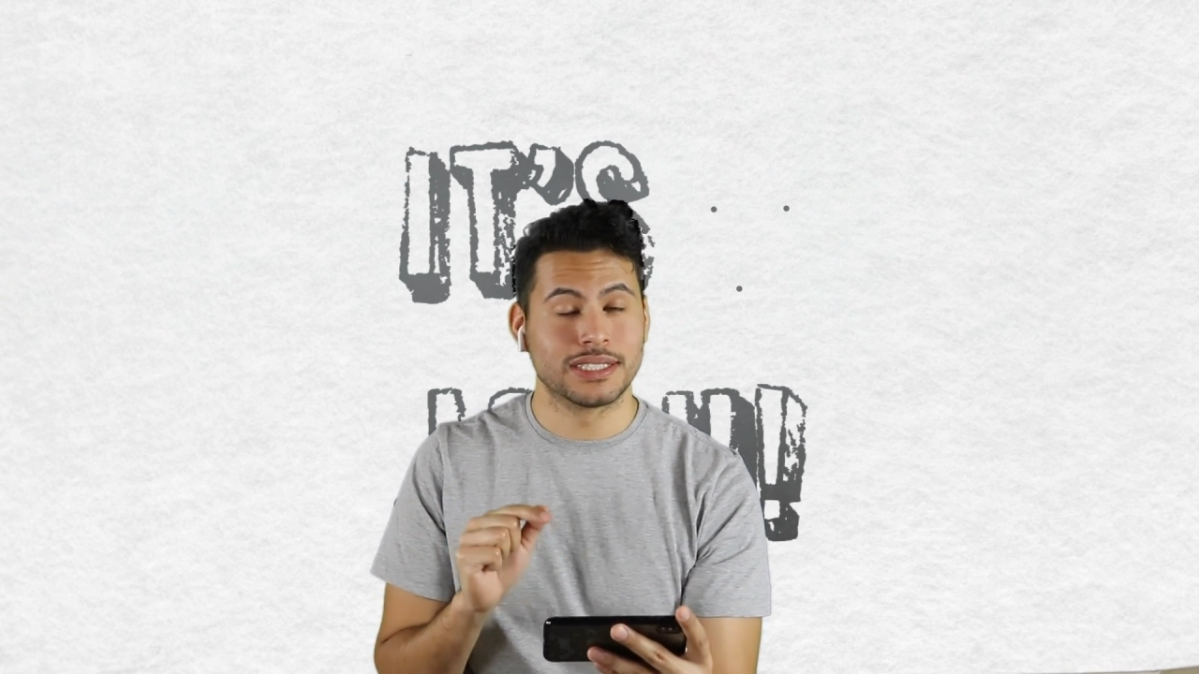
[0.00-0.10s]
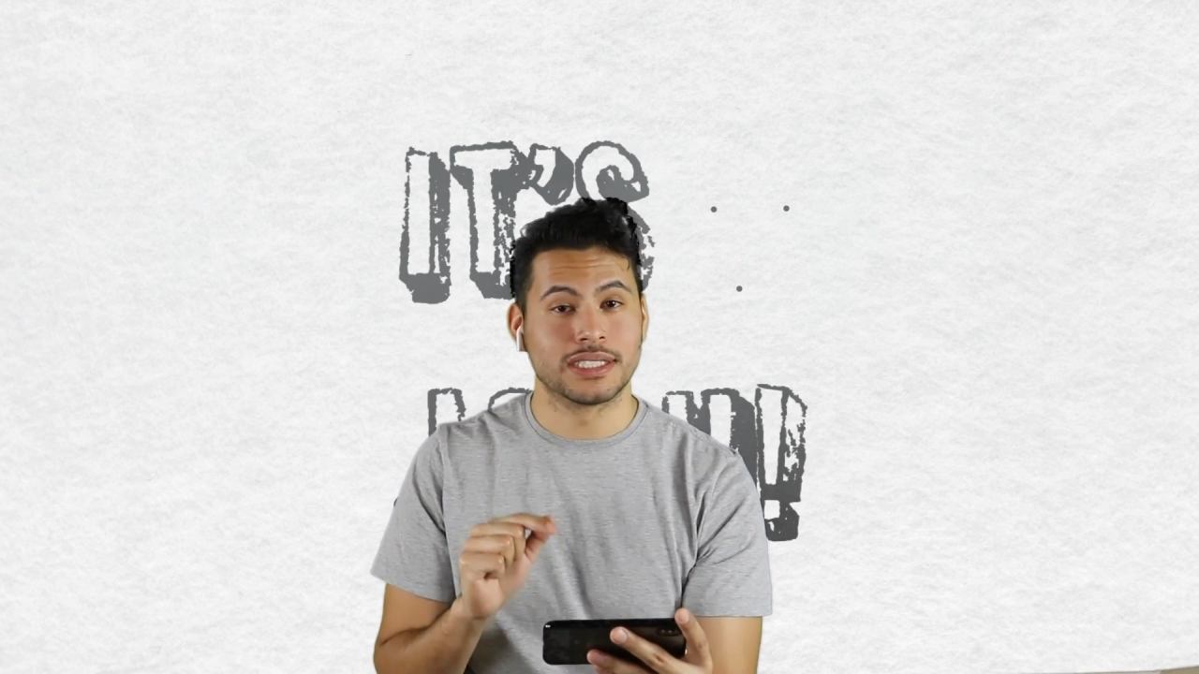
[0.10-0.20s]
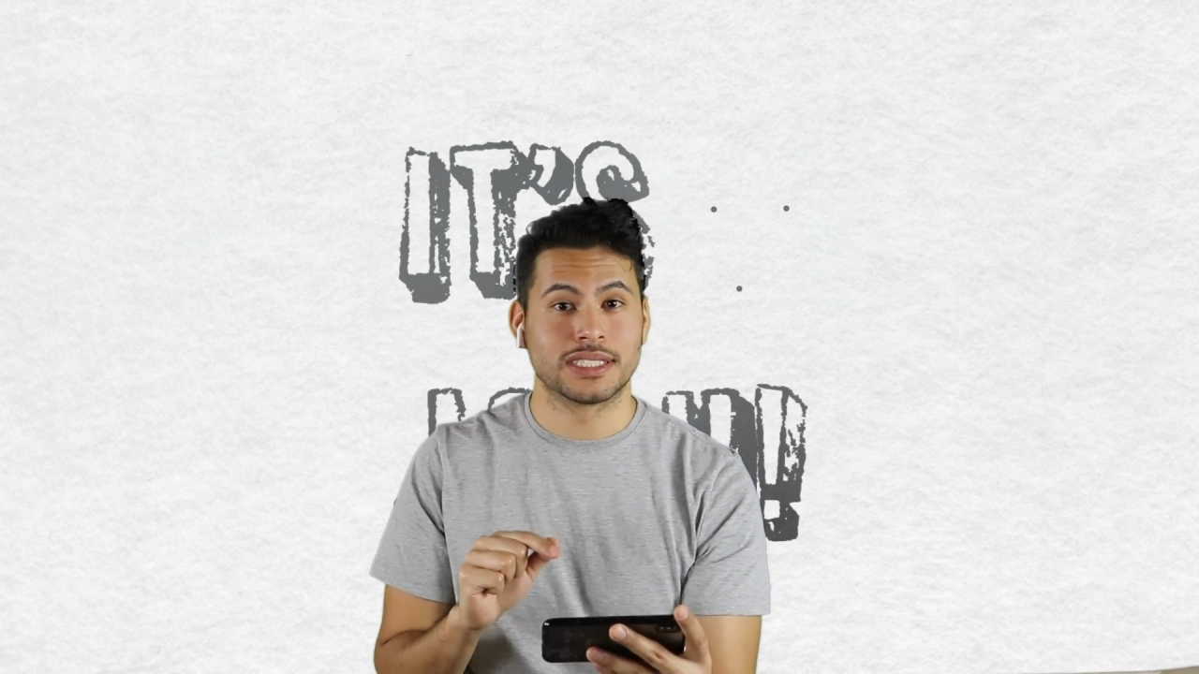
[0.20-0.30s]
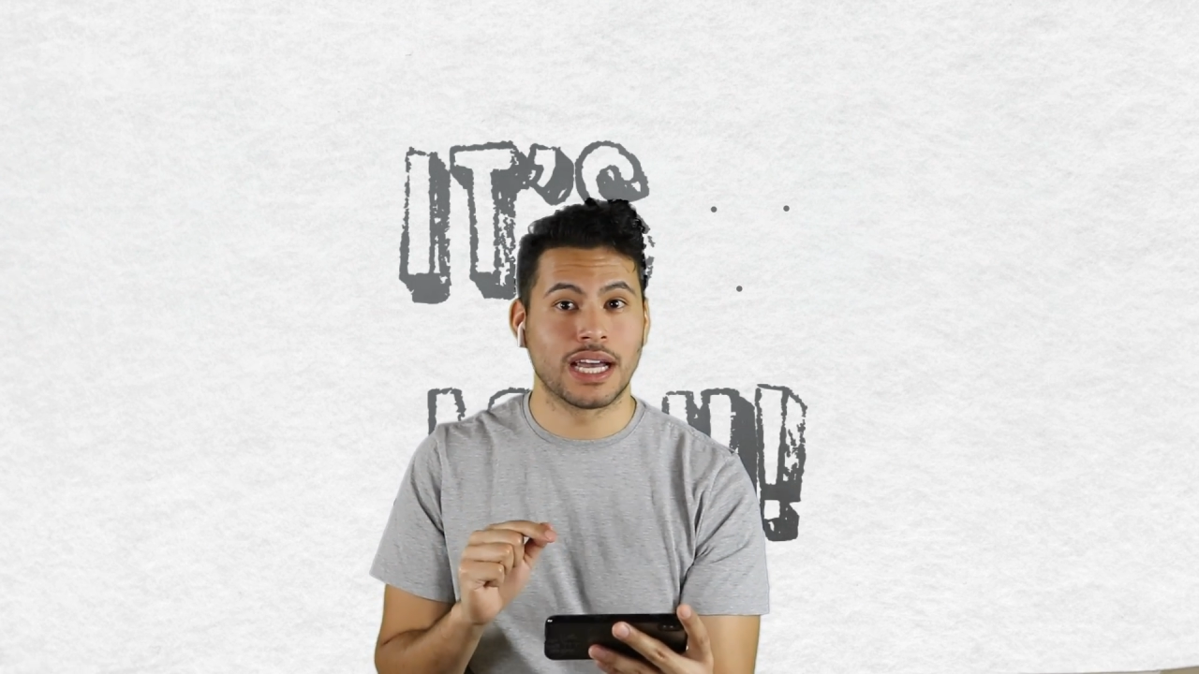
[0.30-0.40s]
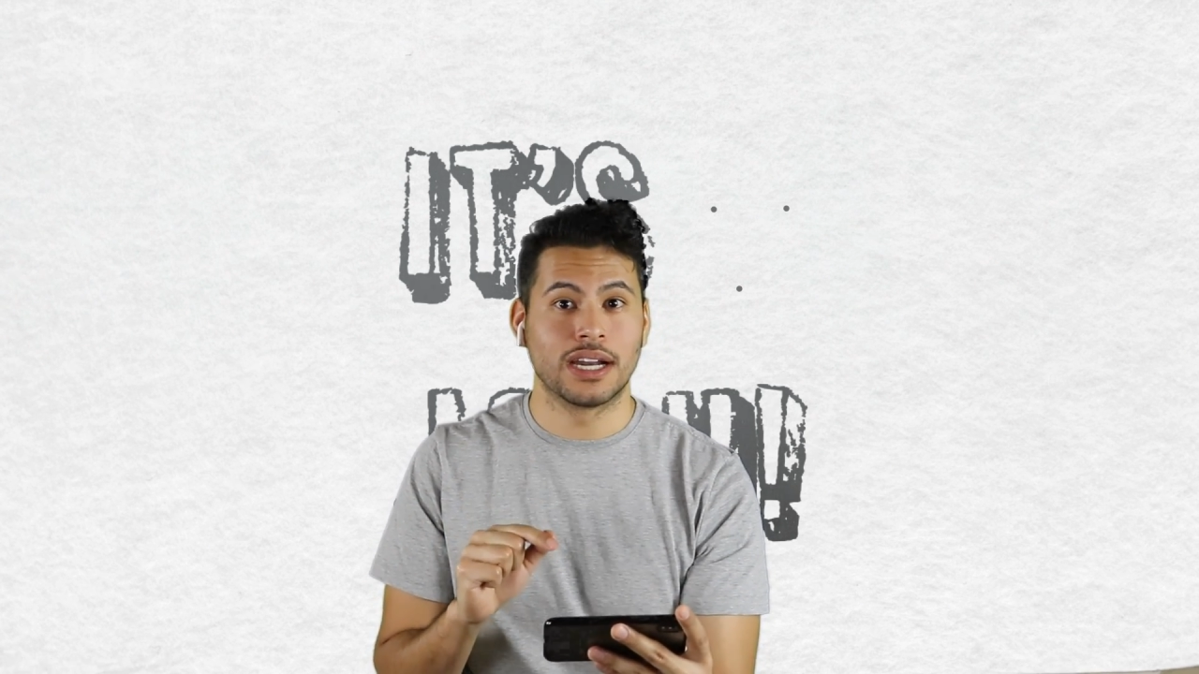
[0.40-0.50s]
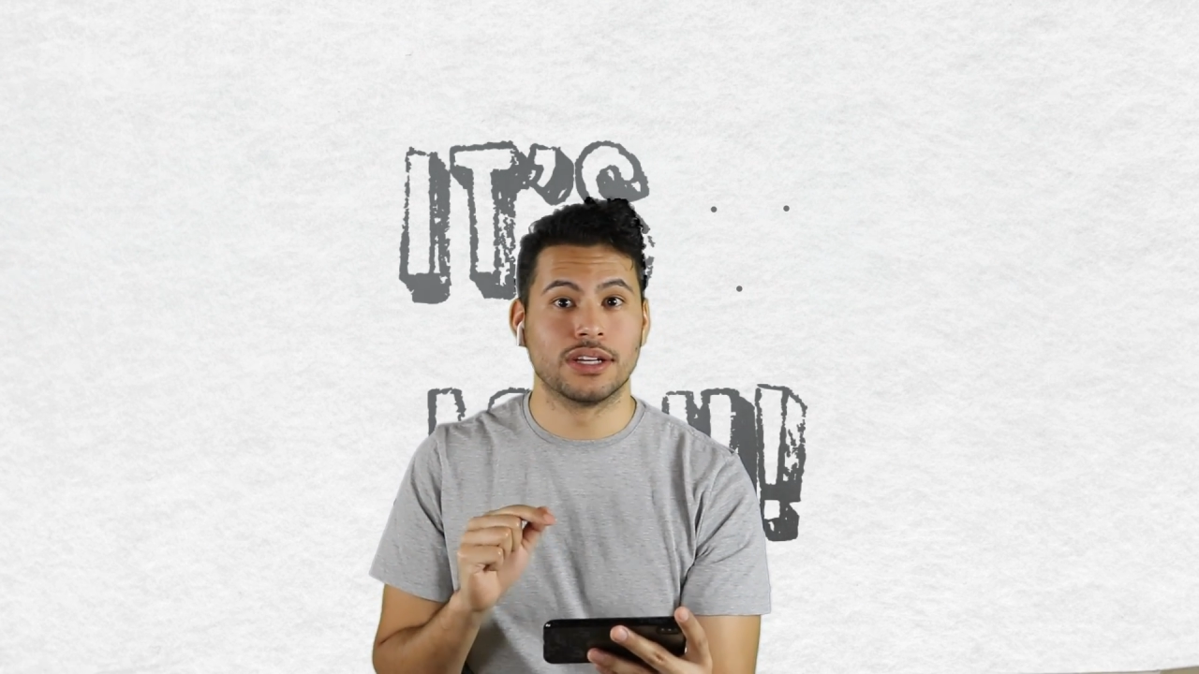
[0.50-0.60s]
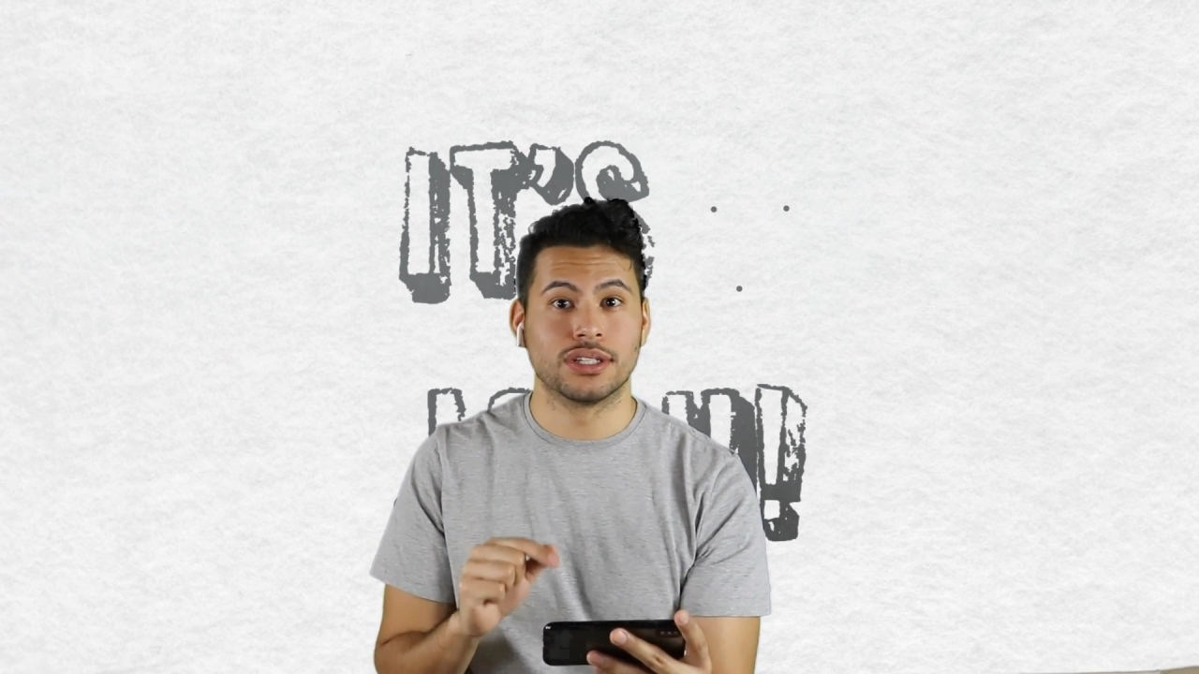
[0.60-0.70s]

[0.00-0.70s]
Society